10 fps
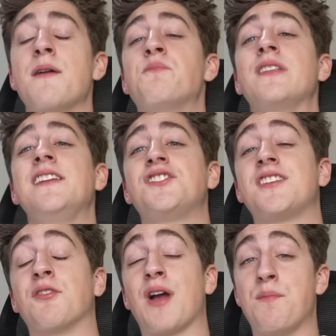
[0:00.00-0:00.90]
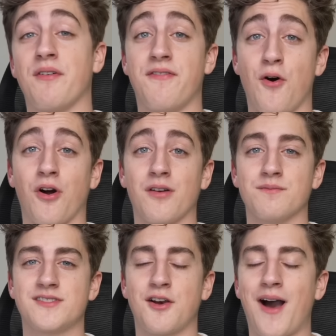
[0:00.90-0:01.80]
I bleached it right before.
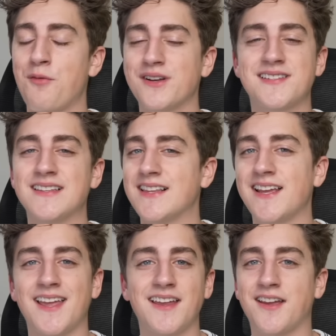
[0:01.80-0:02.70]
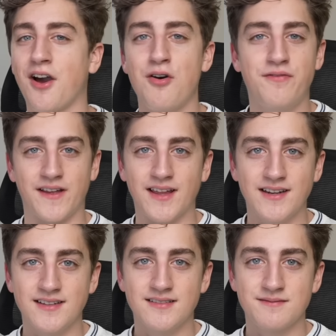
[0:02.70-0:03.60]
So I wasn't licking COVID.